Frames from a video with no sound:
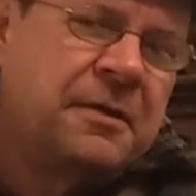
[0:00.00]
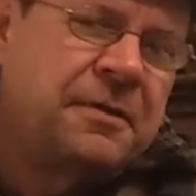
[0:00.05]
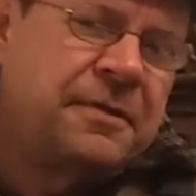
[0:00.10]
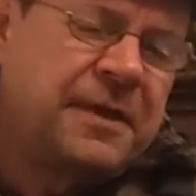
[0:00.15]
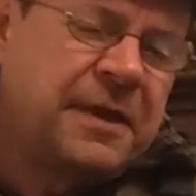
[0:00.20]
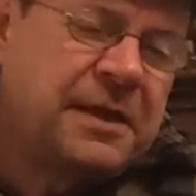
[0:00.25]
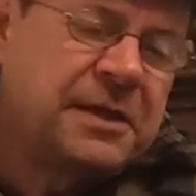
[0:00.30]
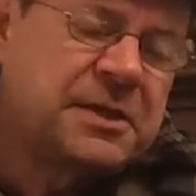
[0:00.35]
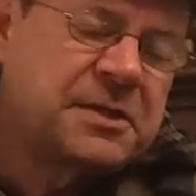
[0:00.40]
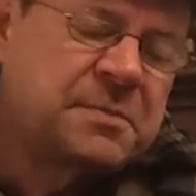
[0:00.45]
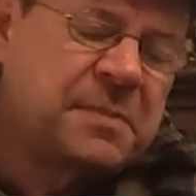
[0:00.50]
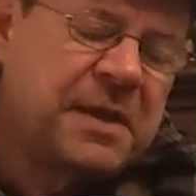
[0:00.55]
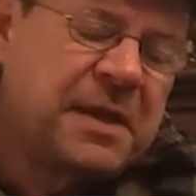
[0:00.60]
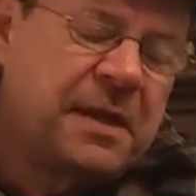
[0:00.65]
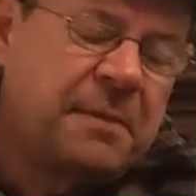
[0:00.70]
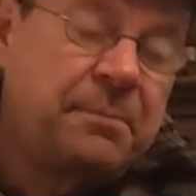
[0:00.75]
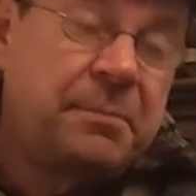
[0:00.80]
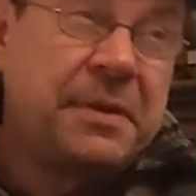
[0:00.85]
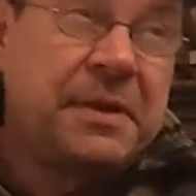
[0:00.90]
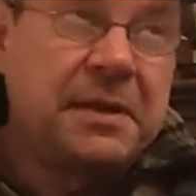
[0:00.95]
Things may
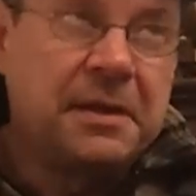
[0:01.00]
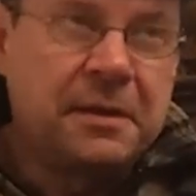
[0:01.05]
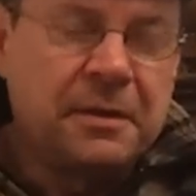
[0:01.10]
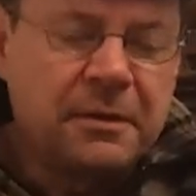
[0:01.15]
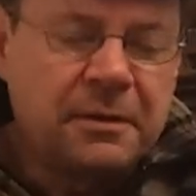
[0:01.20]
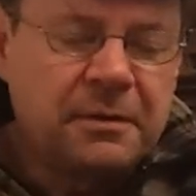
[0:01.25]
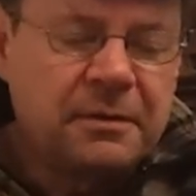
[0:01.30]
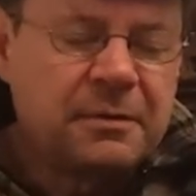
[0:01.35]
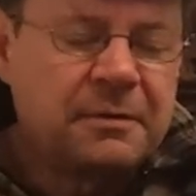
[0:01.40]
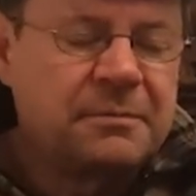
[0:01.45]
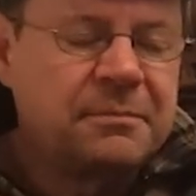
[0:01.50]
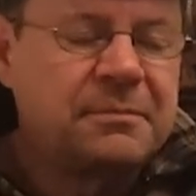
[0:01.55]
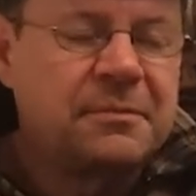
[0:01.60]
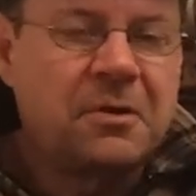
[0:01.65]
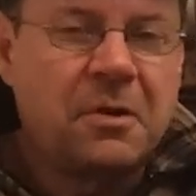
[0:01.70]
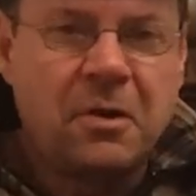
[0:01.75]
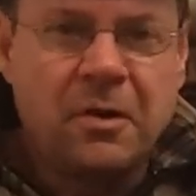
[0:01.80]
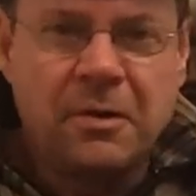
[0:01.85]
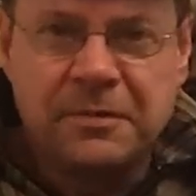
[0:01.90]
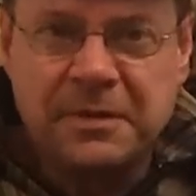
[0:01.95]
appear
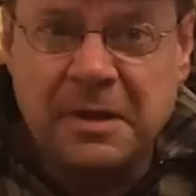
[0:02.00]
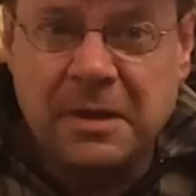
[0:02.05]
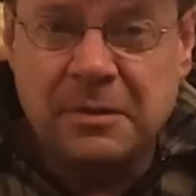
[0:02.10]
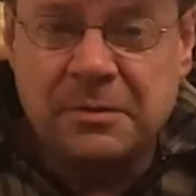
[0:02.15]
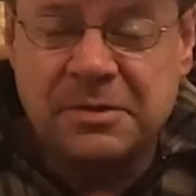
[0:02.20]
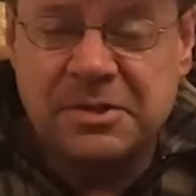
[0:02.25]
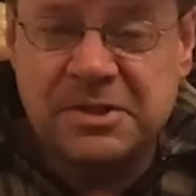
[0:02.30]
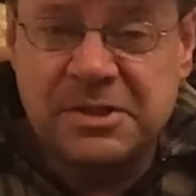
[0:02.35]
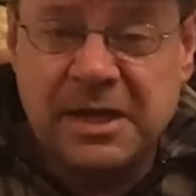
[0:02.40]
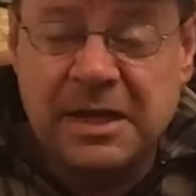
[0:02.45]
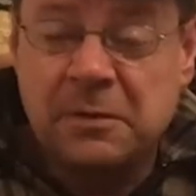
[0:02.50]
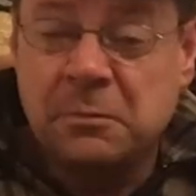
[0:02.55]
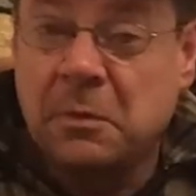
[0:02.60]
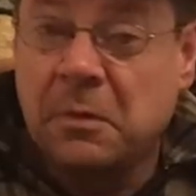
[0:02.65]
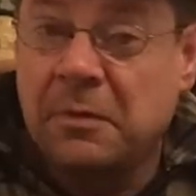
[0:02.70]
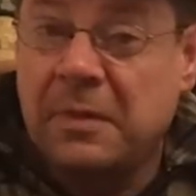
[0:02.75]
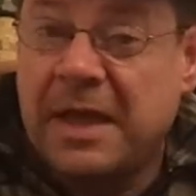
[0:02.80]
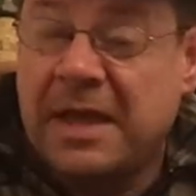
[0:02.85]
on the outside, well,